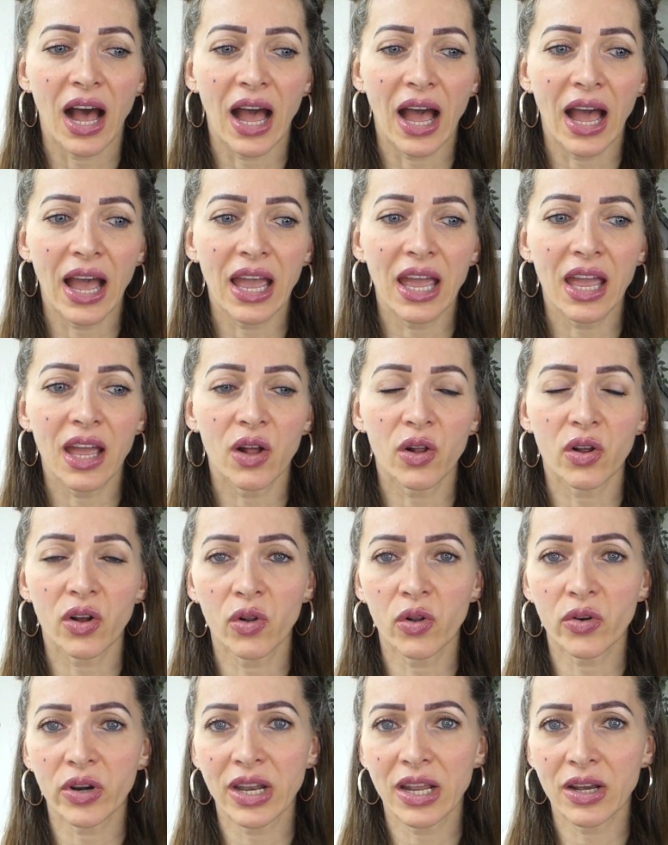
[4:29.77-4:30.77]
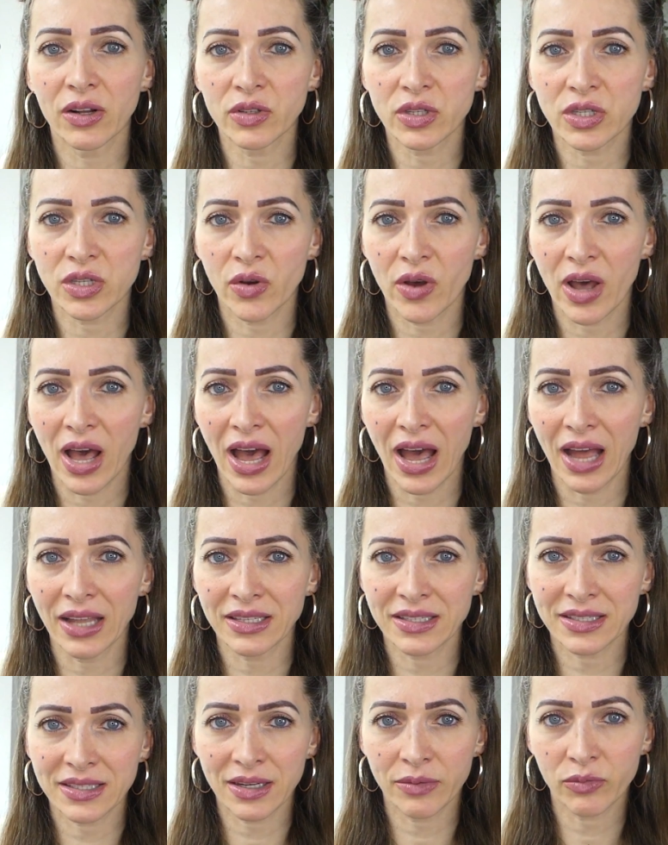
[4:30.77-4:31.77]
I already also
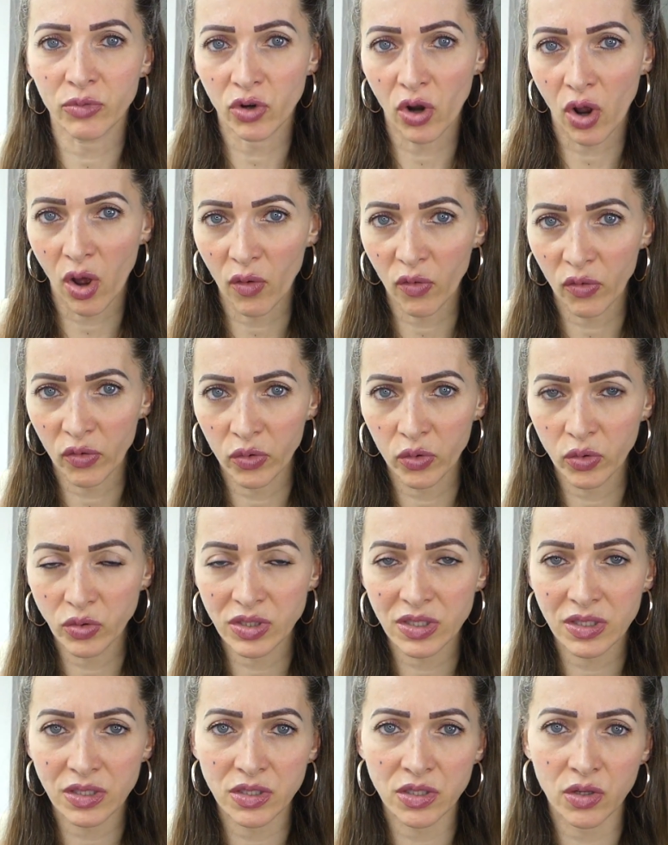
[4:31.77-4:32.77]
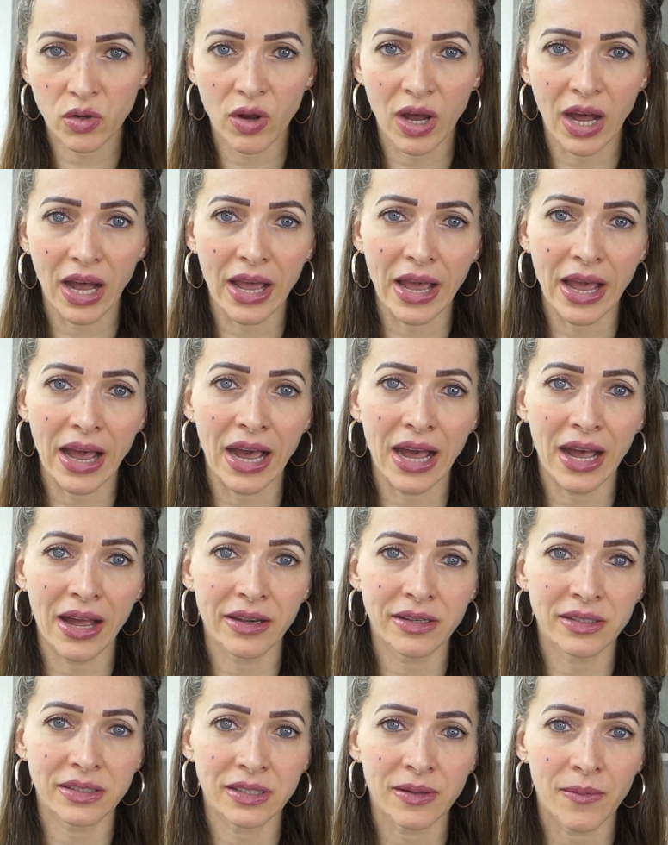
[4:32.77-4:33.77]
had some raw foods, so I
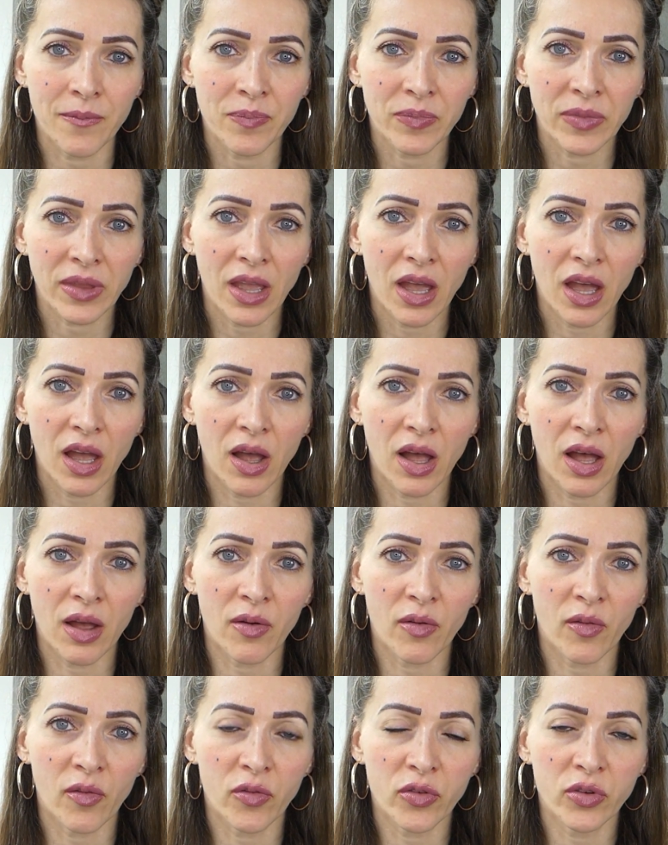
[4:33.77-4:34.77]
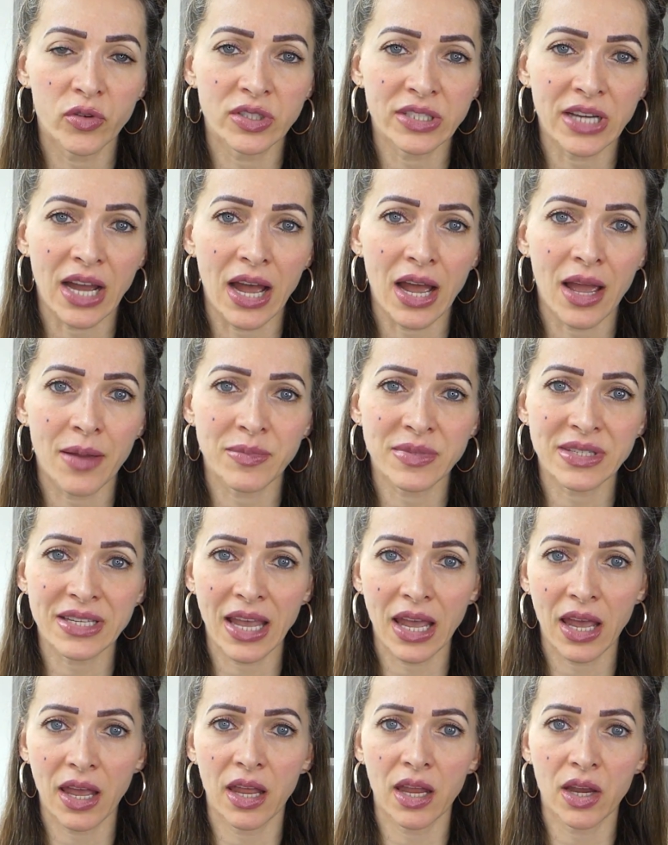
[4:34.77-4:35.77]
had a few times
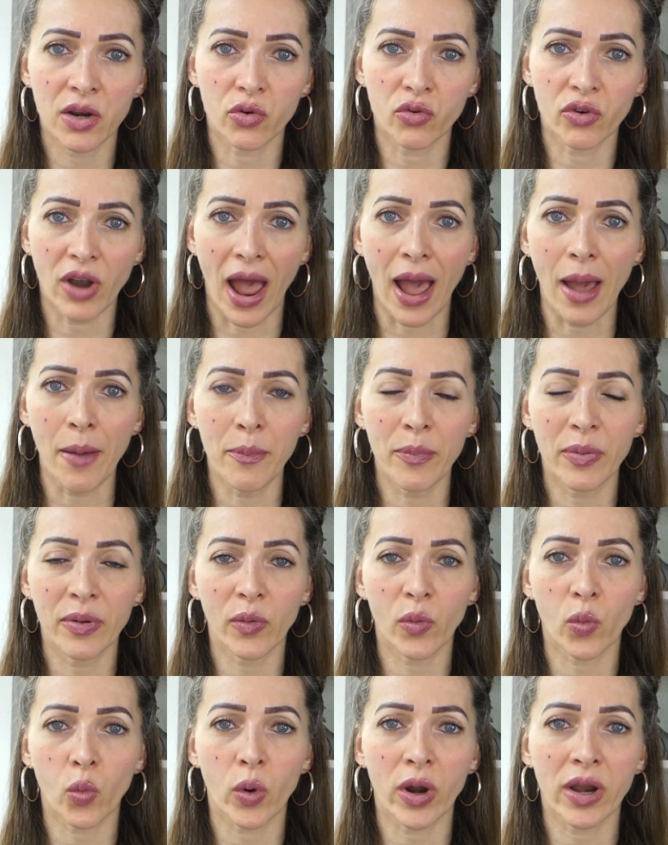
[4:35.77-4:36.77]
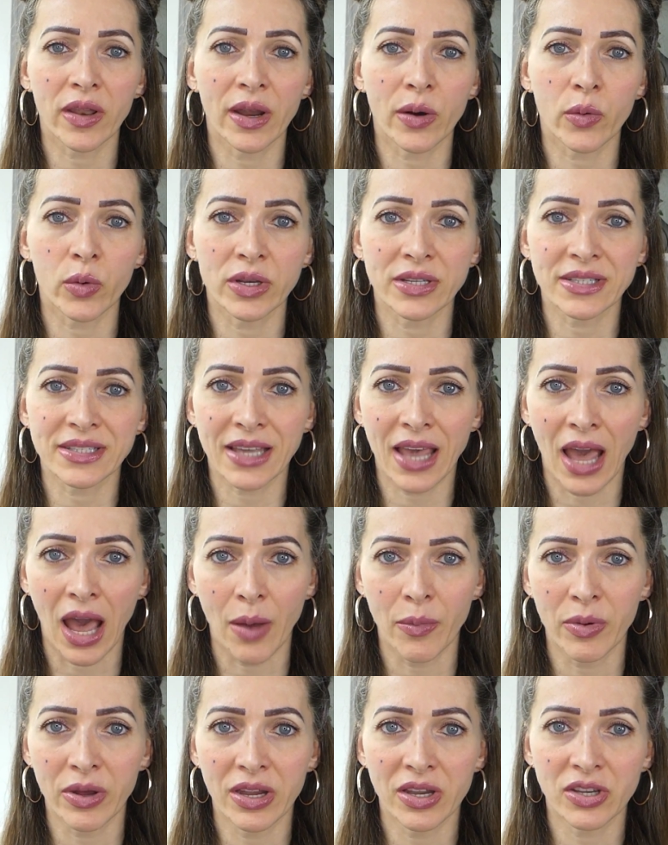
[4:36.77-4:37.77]
a wrap where there was
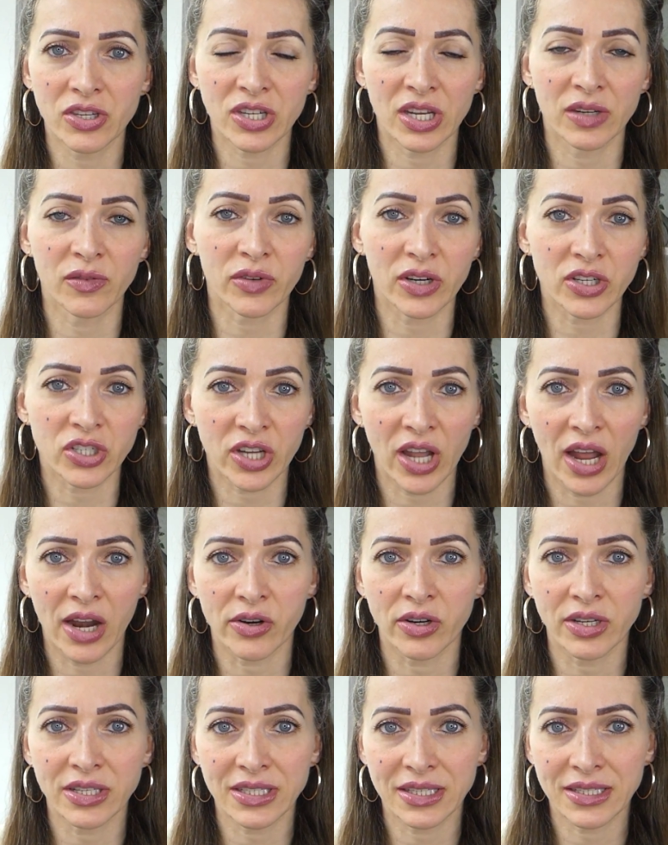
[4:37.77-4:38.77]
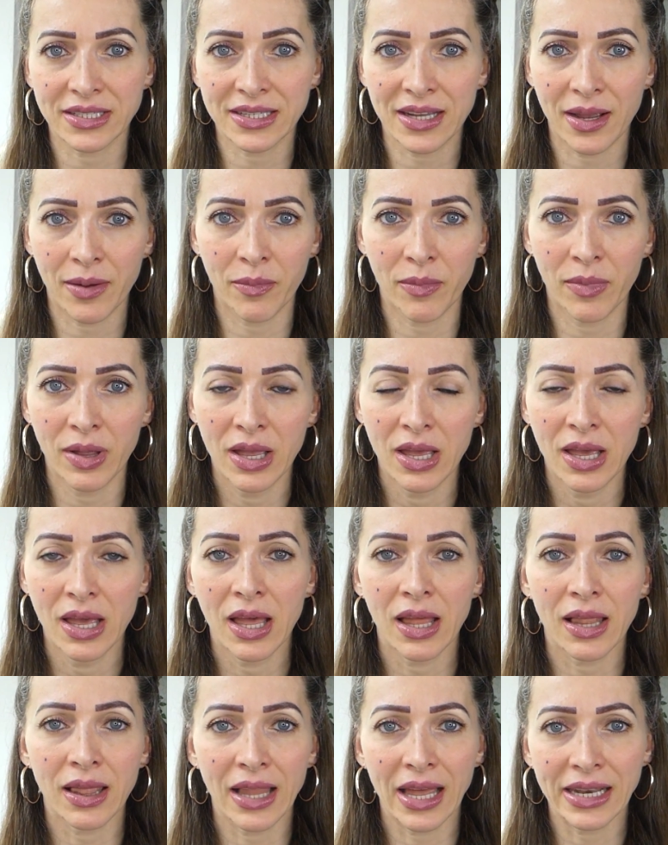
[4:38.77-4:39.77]
cabbage and fresh carrots and some
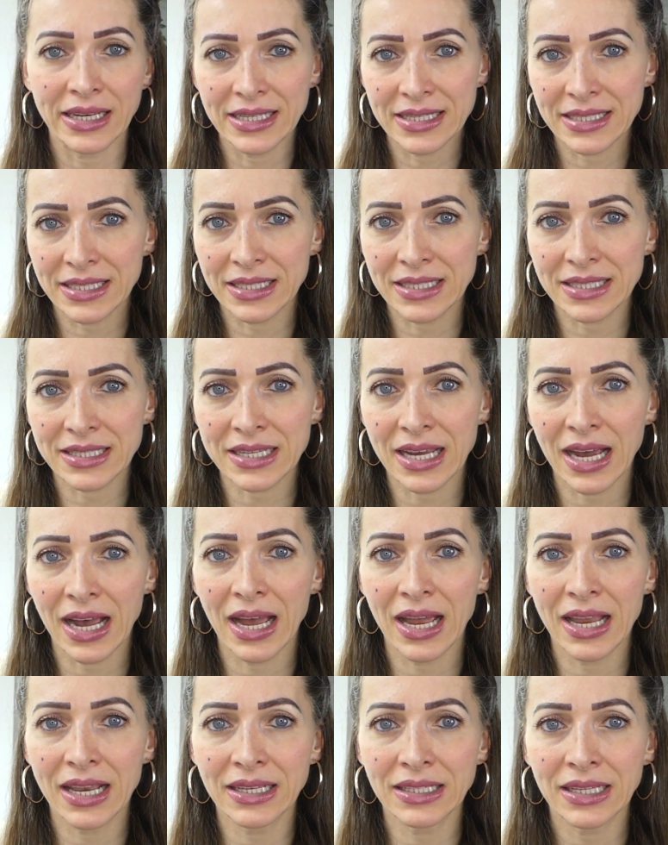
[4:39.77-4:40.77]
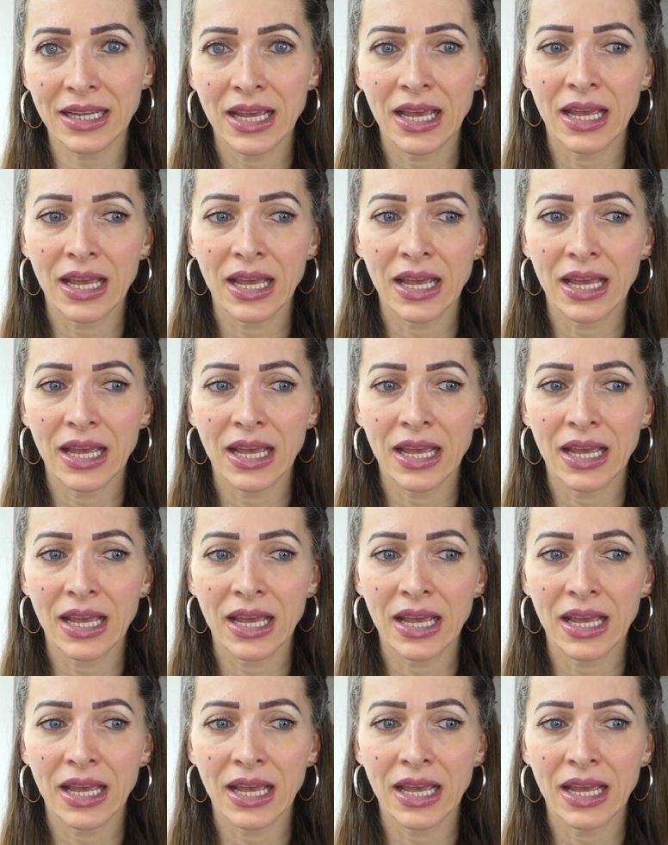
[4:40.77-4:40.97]
lettuce inside.